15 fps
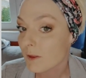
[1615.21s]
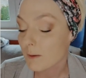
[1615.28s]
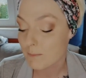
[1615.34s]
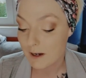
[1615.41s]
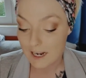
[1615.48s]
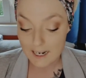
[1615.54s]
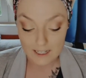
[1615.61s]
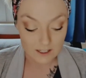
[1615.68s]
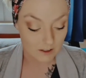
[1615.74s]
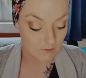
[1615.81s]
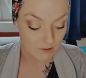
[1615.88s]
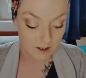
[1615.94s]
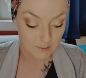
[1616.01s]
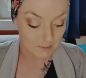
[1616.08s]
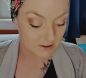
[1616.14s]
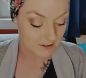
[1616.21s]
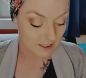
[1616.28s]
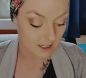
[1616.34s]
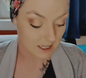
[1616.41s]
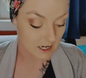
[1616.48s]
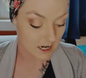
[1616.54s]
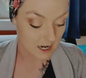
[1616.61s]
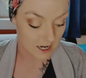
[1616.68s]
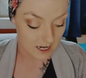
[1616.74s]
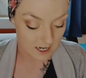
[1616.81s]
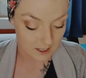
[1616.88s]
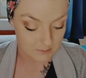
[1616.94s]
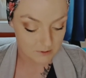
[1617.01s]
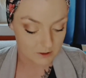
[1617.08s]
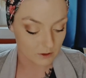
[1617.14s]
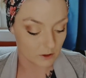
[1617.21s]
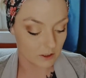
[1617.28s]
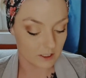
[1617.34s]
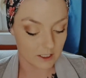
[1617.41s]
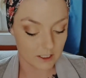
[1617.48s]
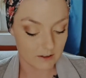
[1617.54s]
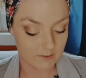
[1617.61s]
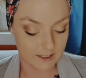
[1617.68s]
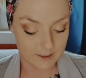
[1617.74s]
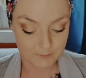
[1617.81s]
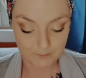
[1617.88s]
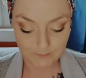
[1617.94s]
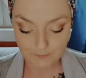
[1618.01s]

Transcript: But I love that mascara, absolutely love it.